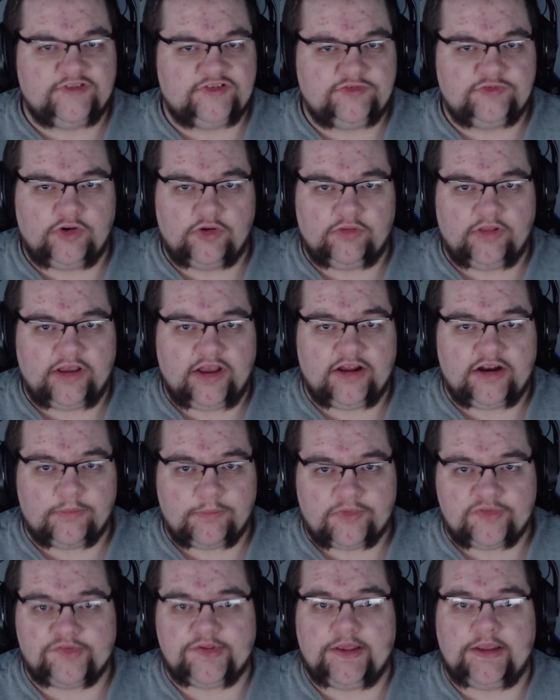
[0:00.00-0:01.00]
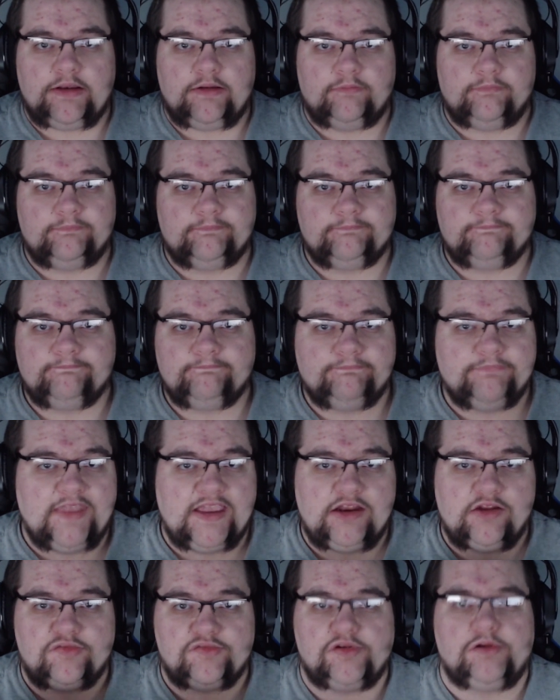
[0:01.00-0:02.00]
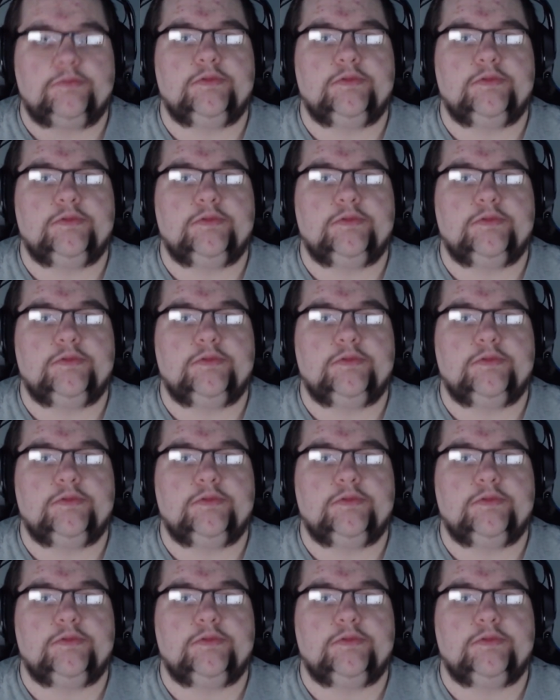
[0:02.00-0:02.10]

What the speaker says: fully, 100%. They